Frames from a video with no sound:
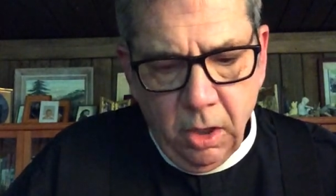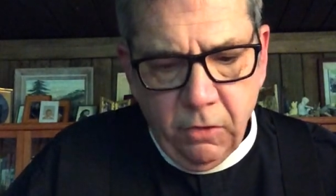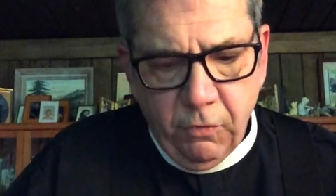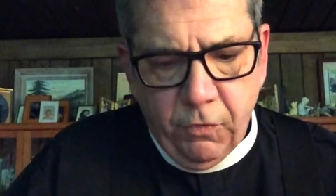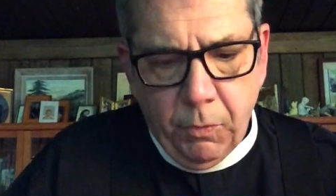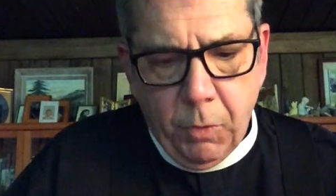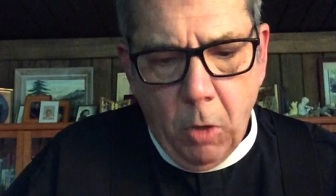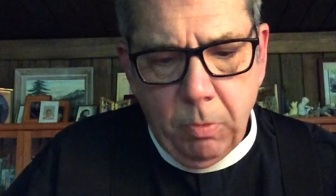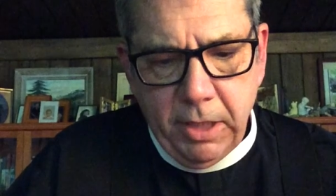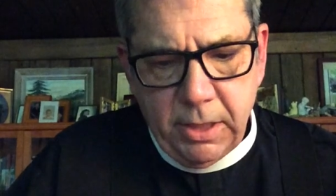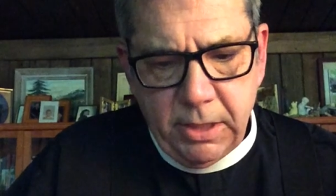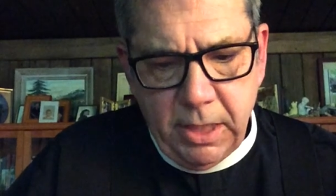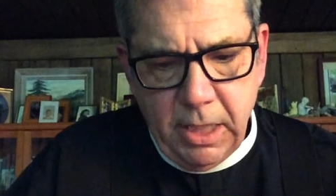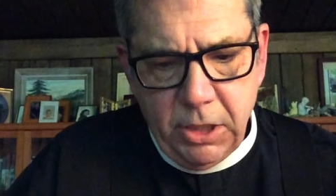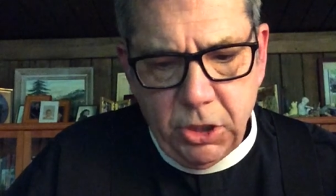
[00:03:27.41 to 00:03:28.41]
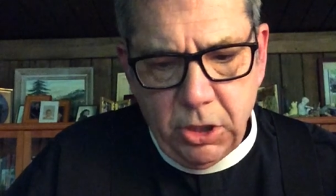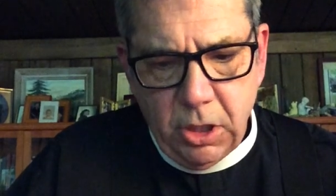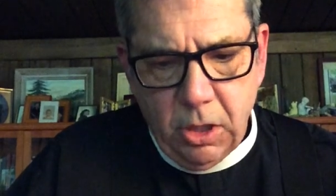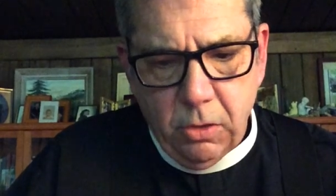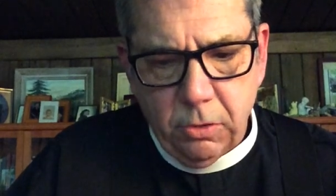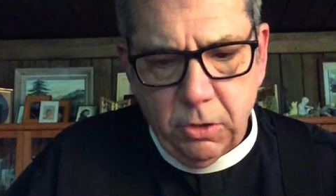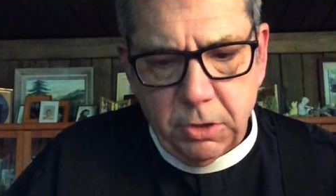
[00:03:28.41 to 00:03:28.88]
The football plantation
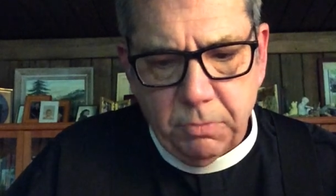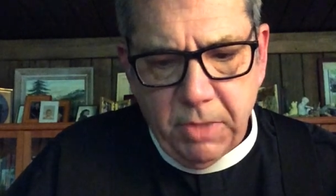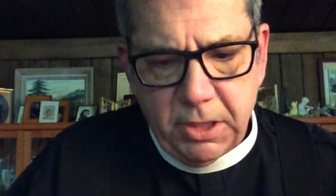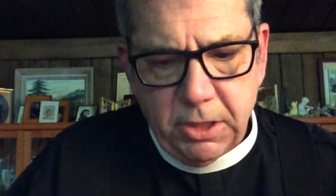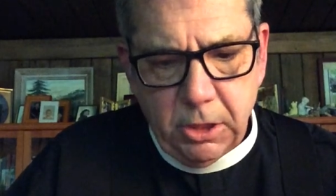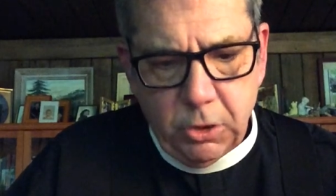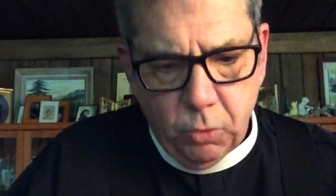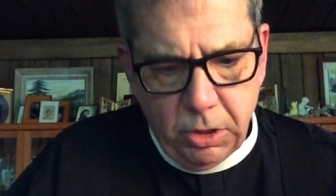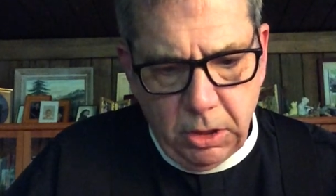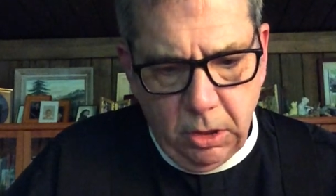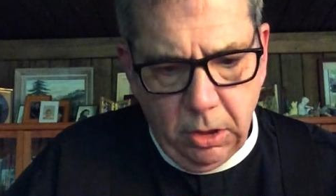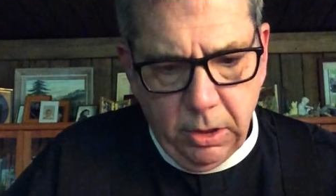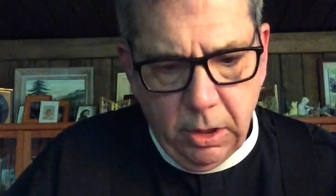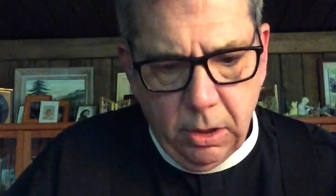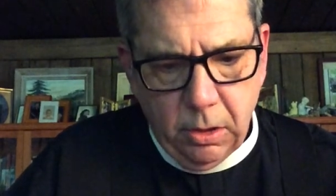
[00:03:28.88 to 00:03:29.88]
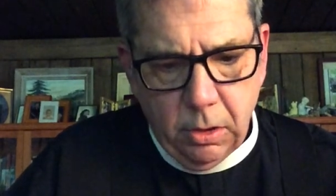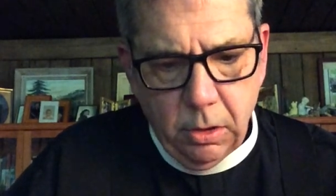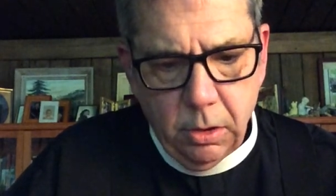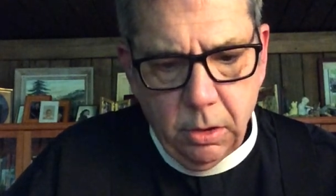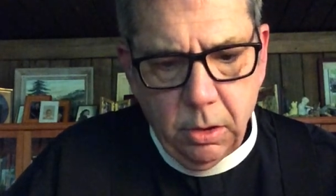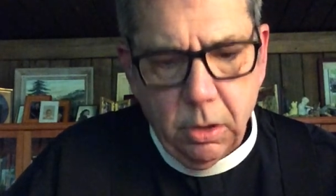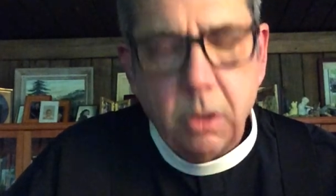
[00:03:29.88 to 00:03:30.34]
owner's message was clear.
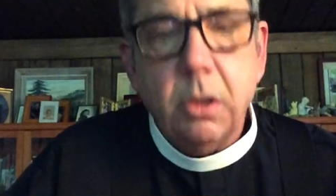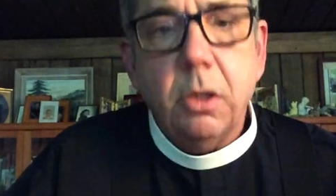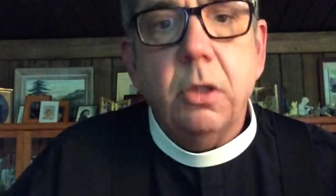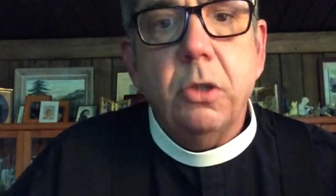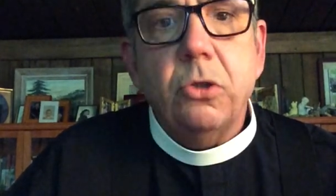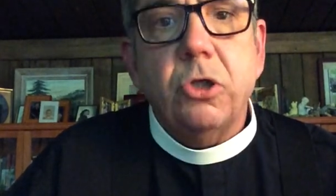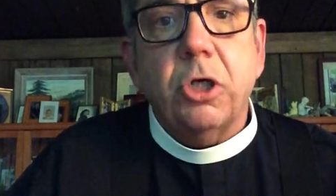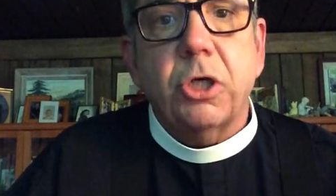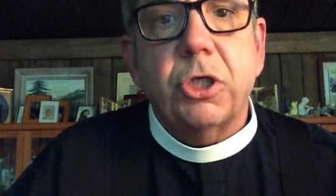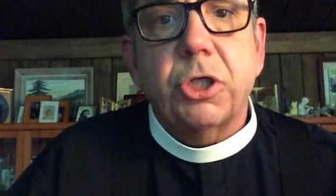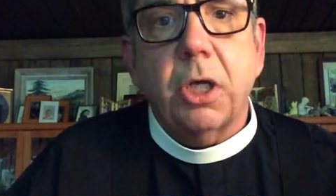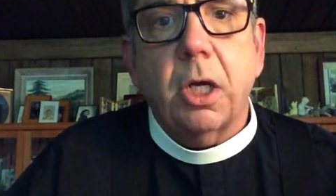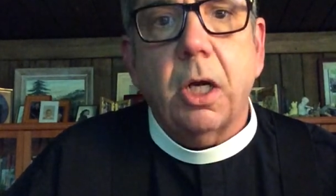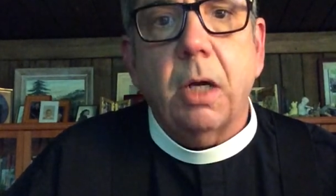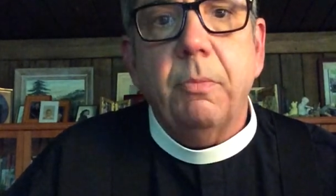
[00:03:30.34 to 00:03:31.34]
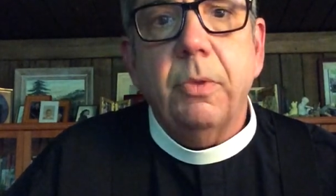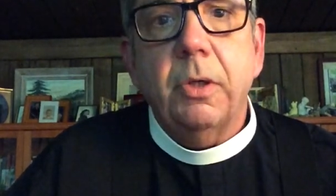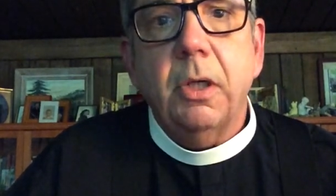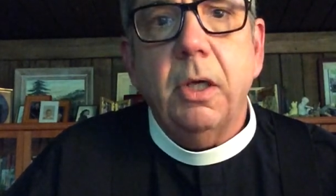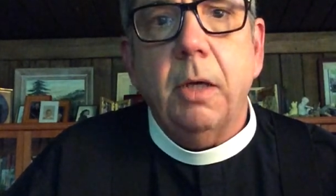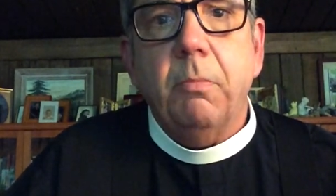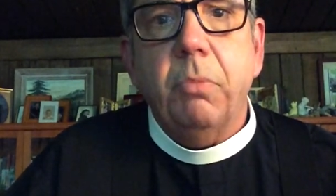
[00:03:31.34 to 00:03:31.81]
Just shut up
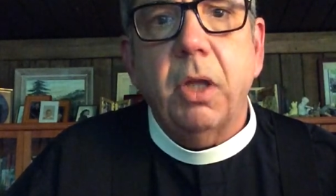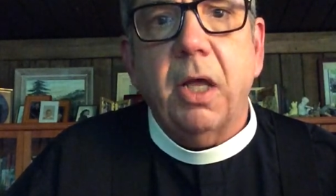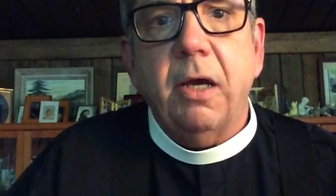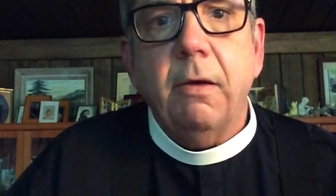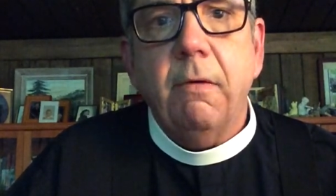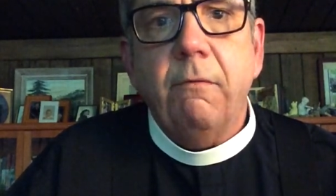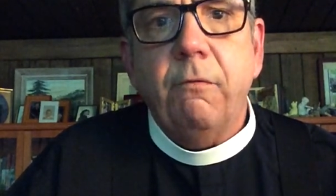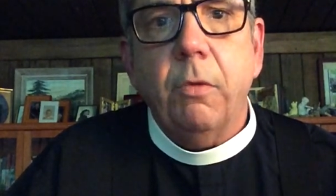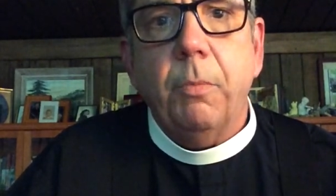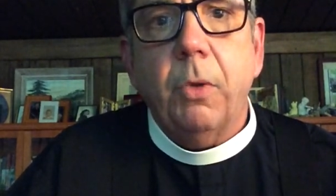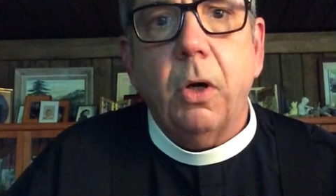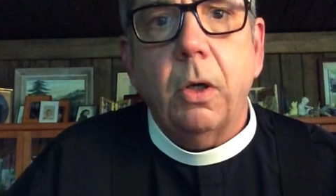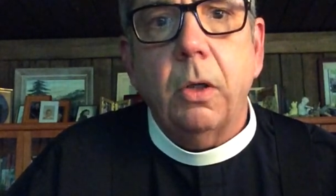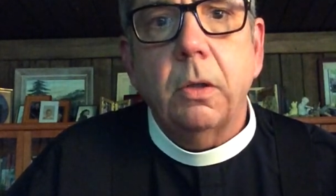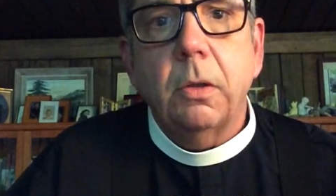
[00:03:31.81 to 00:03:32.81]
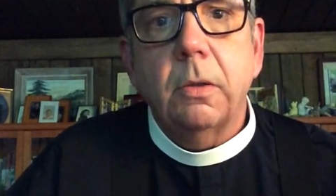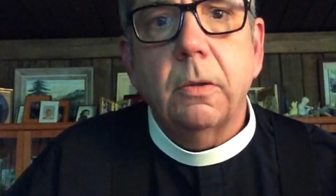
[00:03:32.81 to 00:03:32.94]
and play football.